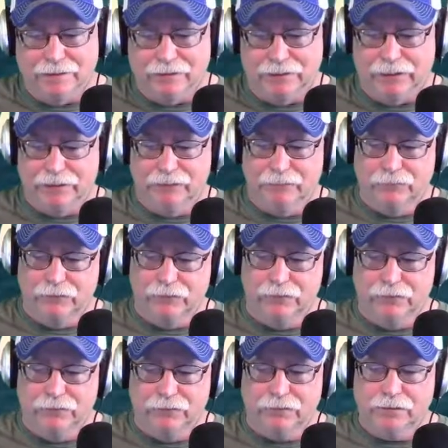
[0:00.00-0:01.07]
Gene Larew
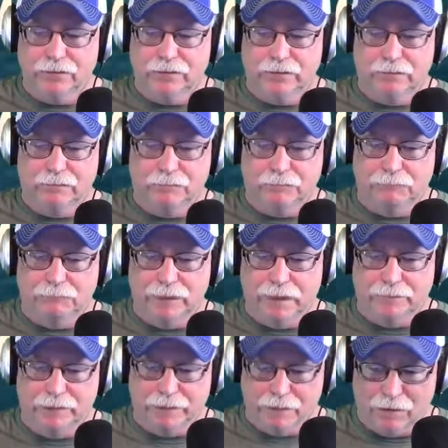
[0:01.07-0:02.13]
Lures,
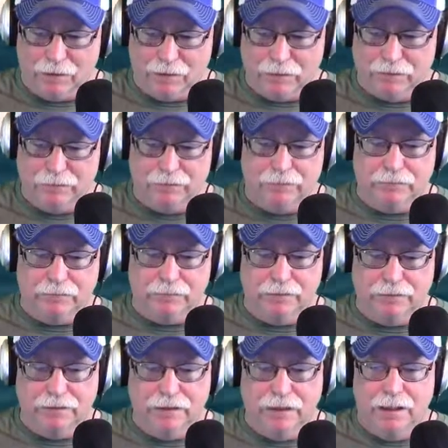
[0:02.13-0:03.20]
Bobby Garland
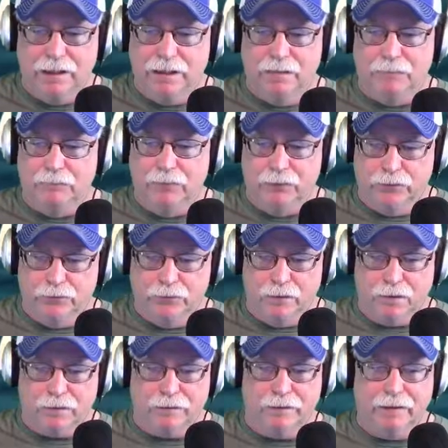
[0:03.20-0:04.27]
Lures, Blue
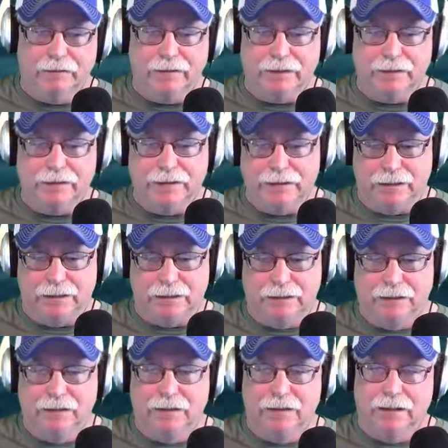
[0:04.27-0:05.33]
Water LED.
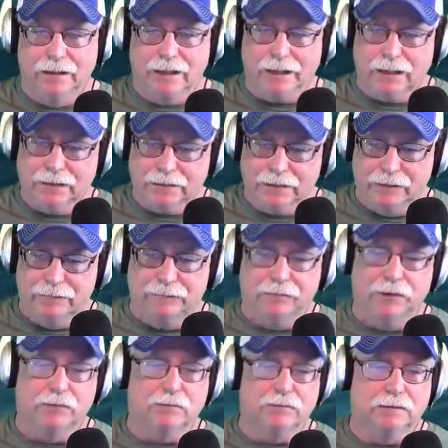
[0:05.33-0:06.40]
Like I said,
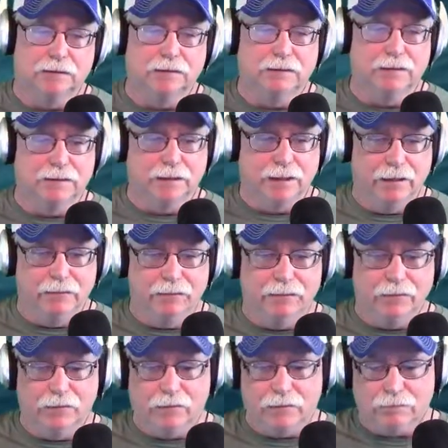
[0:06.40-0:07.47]
folks, this is Dale
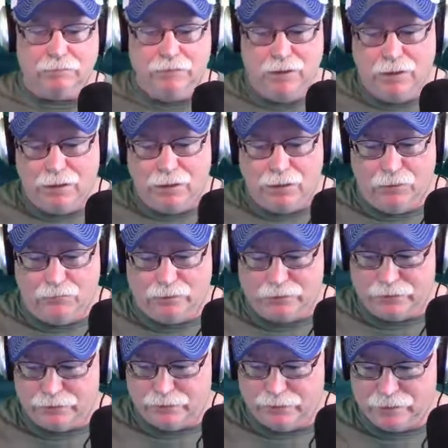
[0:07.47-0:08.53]
York,
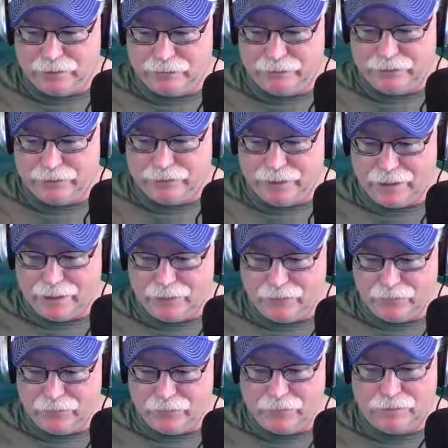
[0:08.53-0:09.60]
host of Jstfish
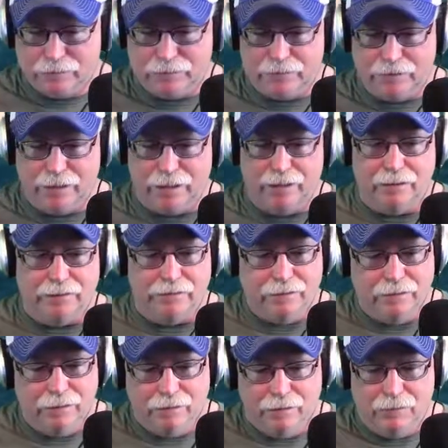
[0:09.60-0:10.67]
Outdoors, saying,
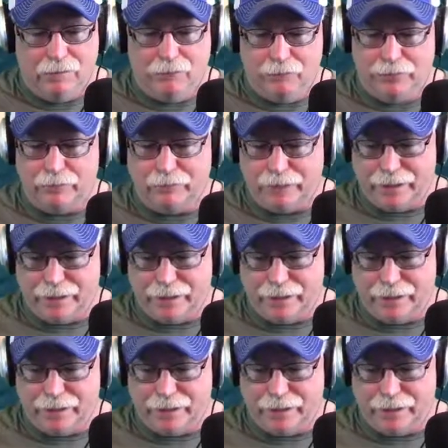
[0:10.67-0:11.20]
we'll